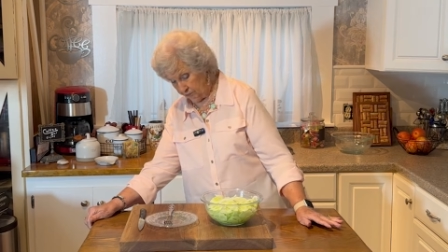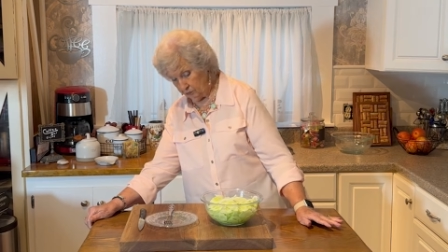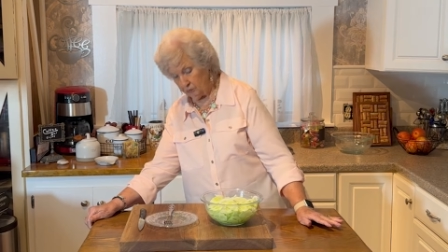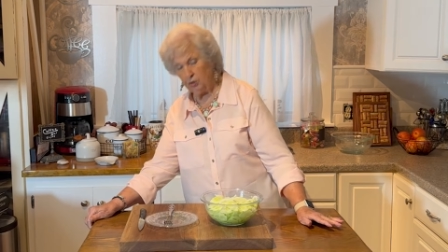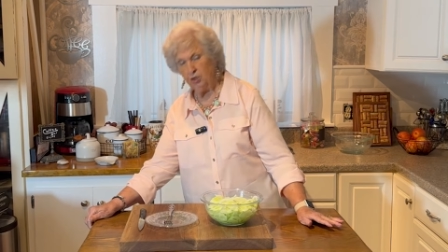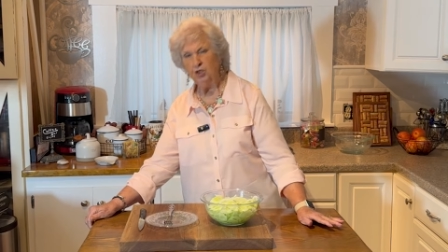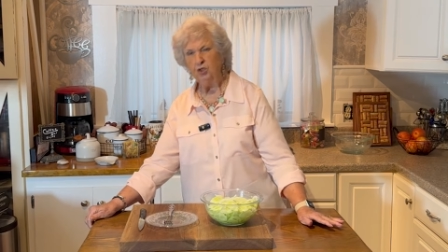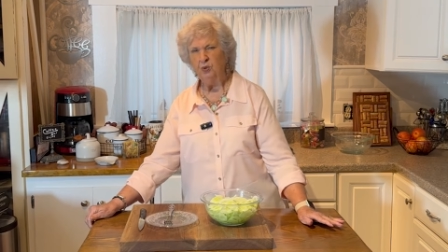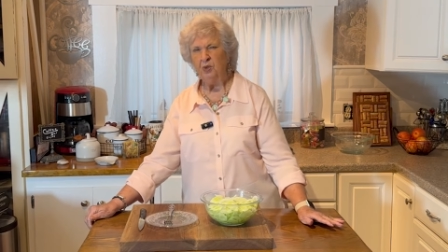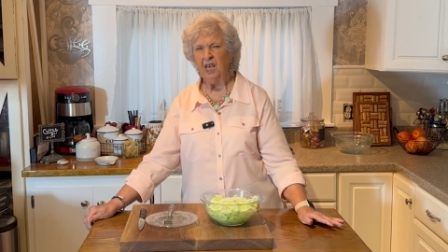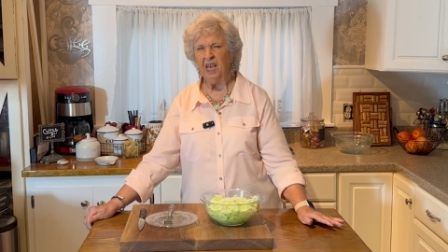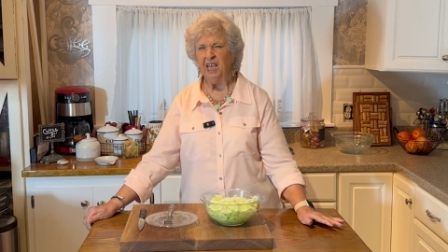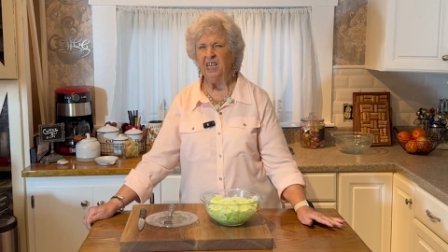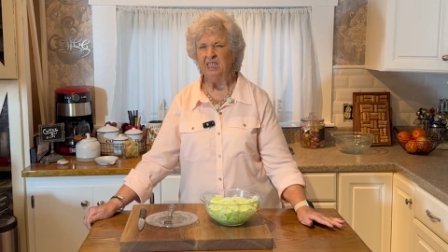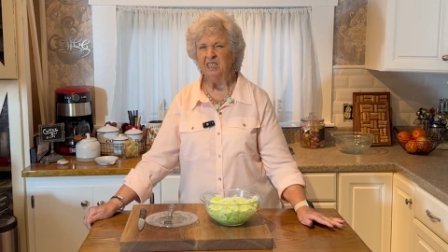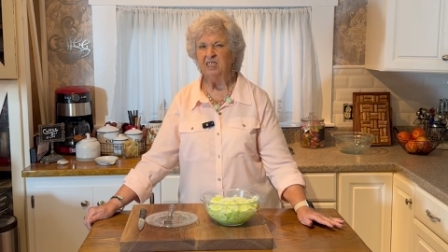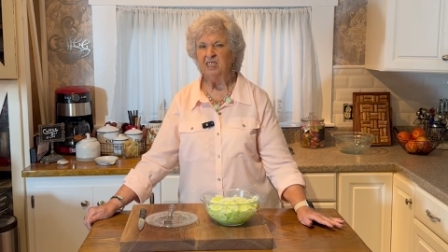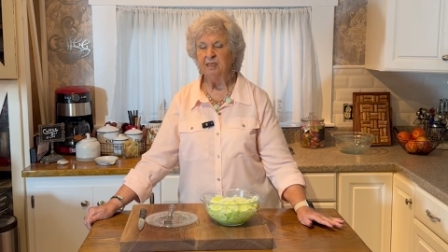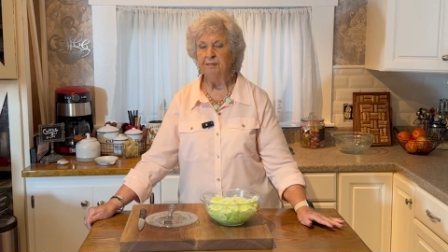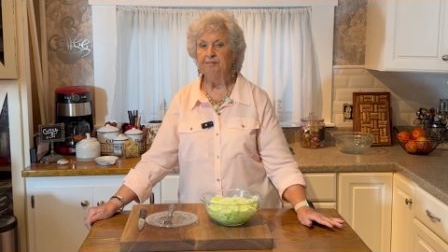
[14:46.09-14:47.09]
two
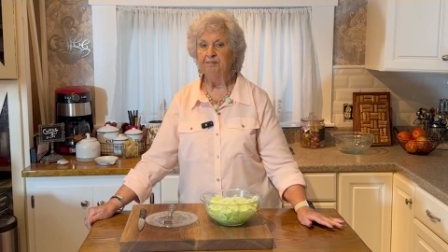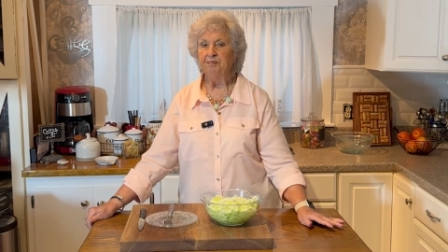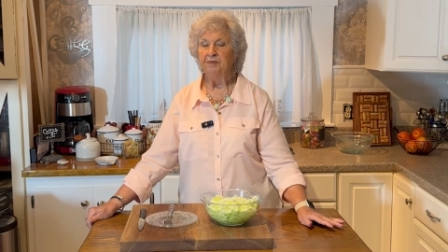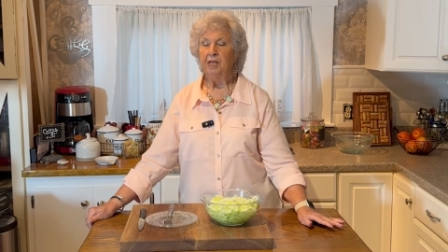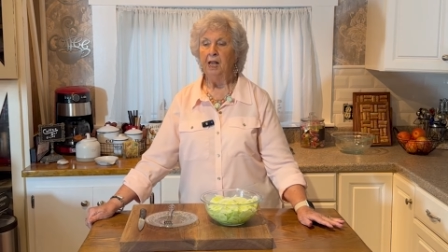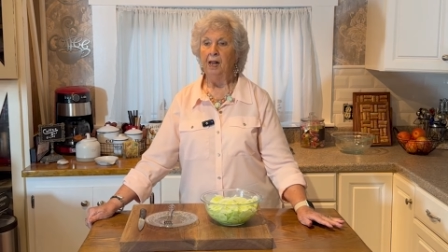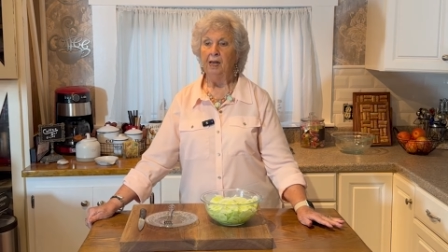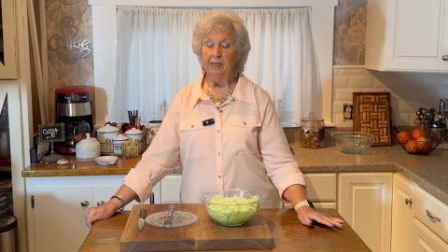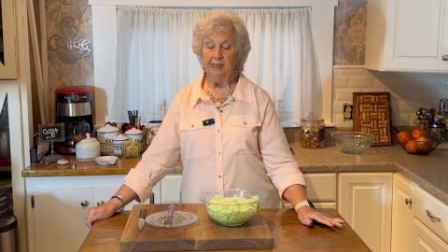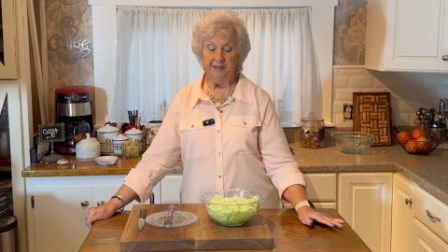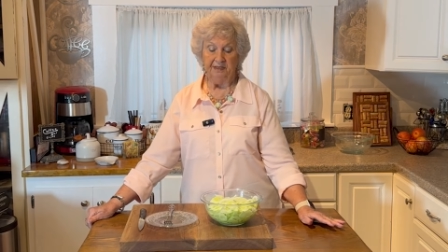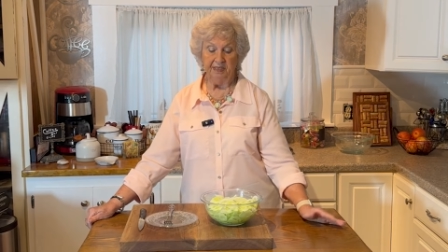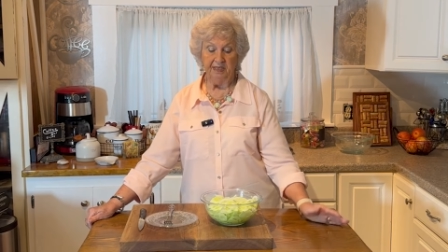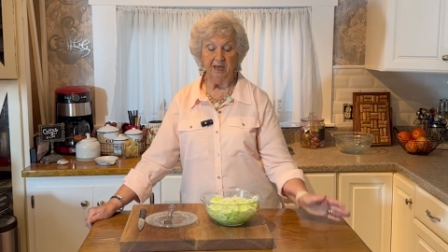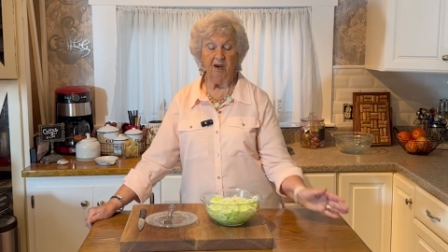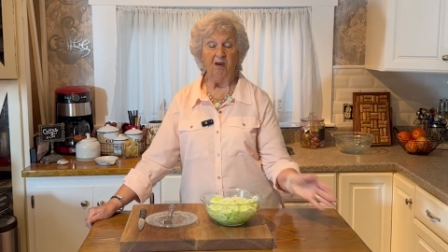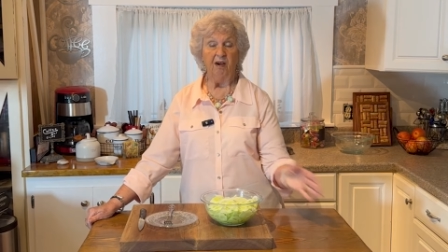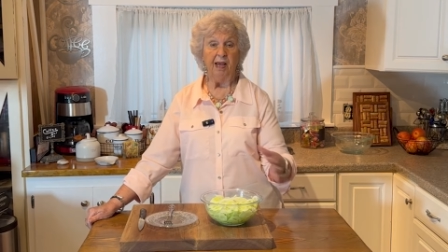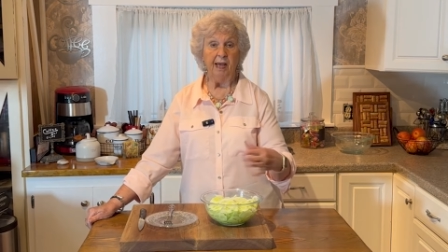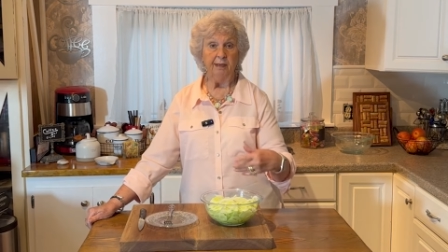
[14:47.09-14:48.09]
days and then
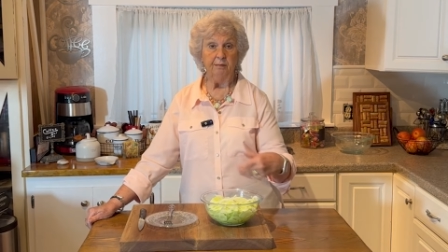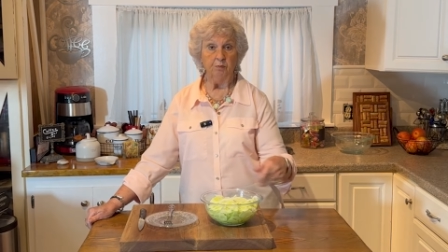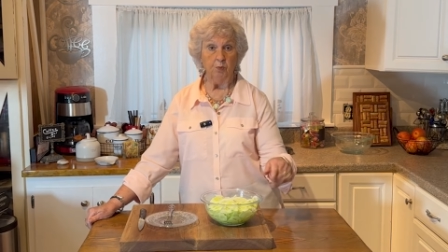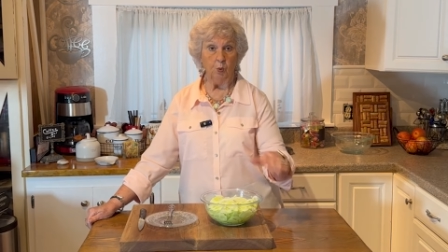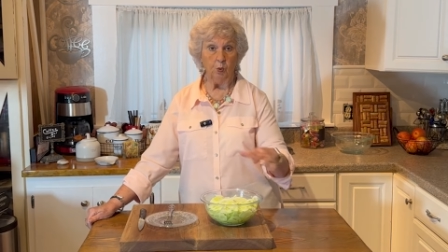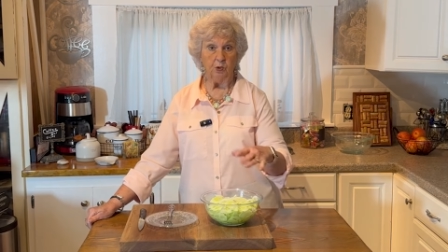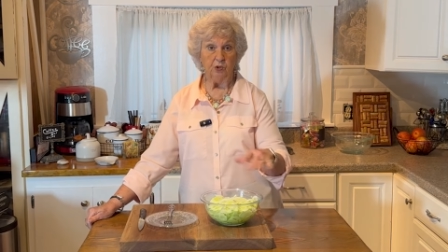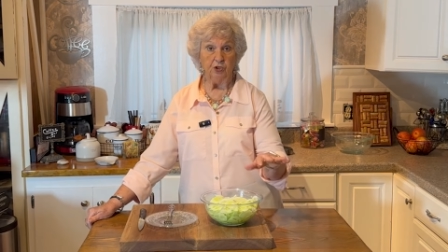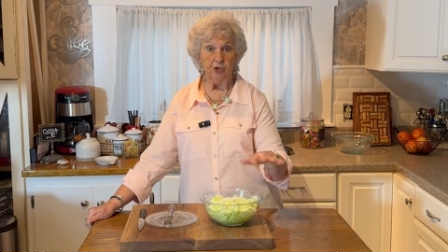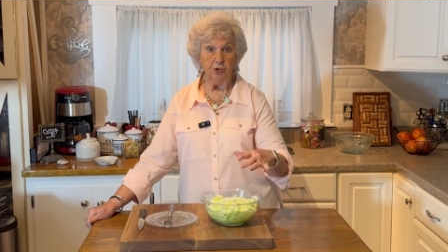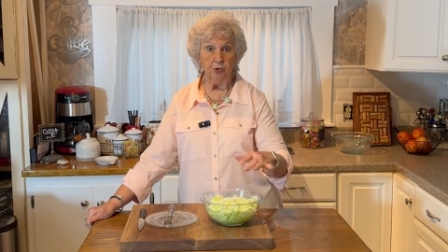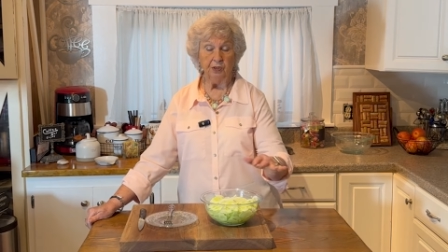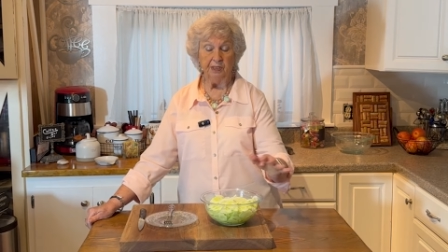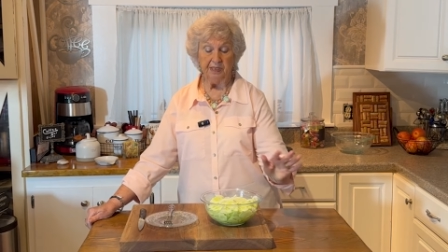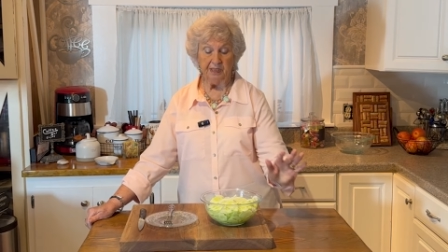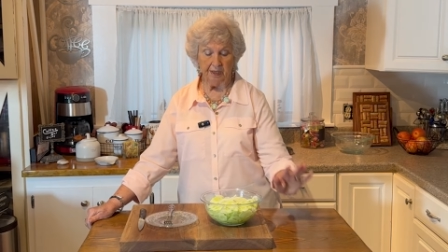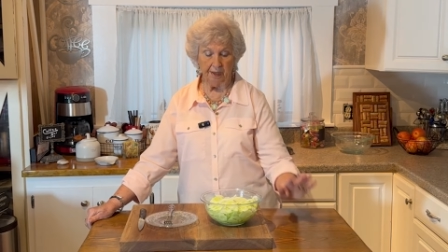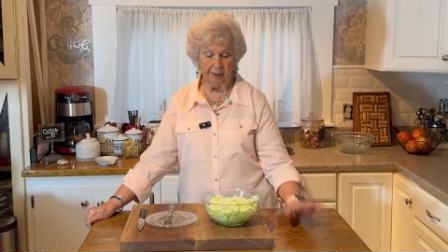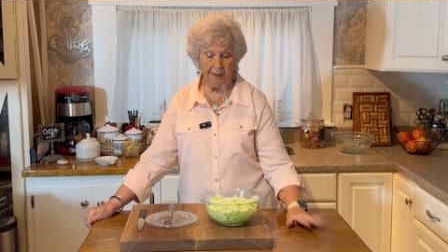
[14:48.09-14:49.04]
I'll add more to it.